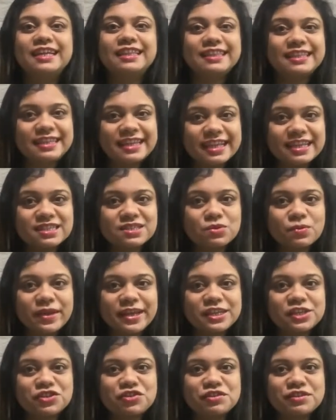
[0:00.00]
The next
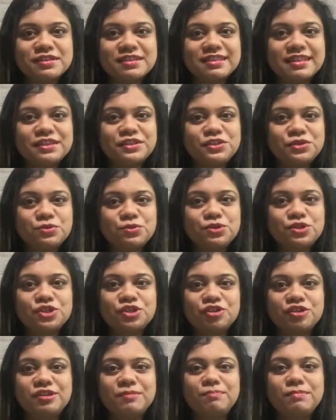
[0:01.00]
question that you
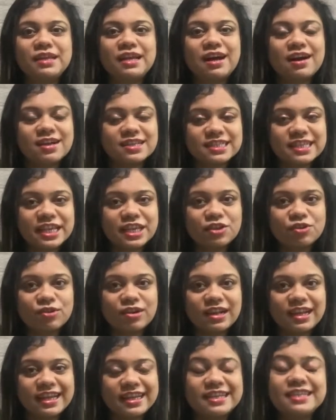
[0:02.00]
should be asking your
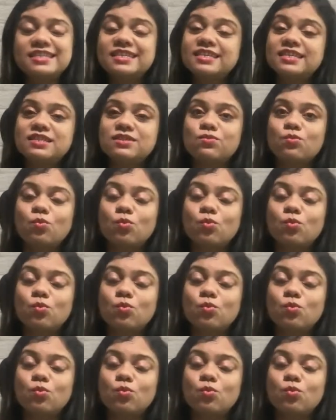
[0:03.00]
client is,